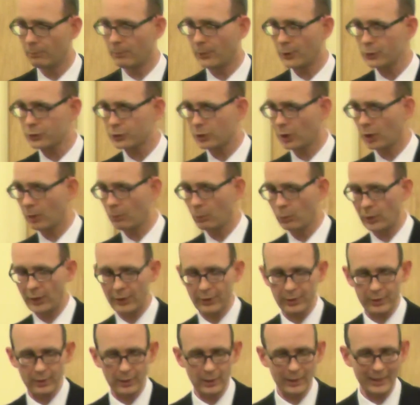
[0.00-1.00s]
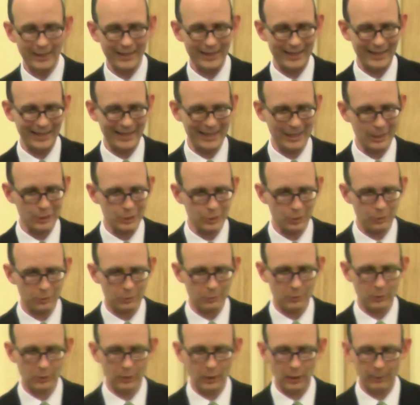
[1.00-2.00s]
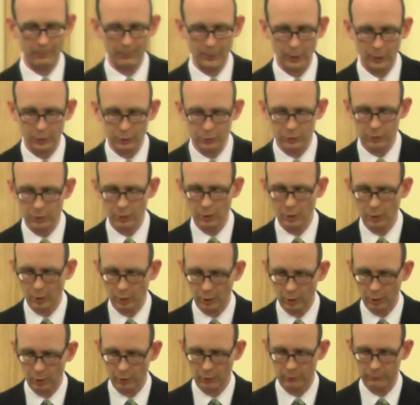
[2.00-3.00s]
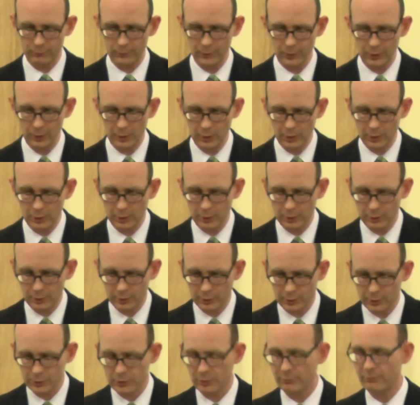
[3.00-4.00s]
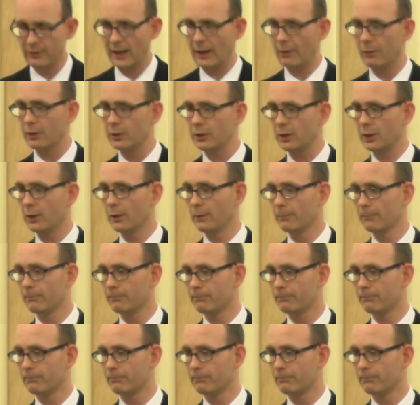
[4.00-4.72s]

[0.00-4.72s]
must come with a certain amount of severity.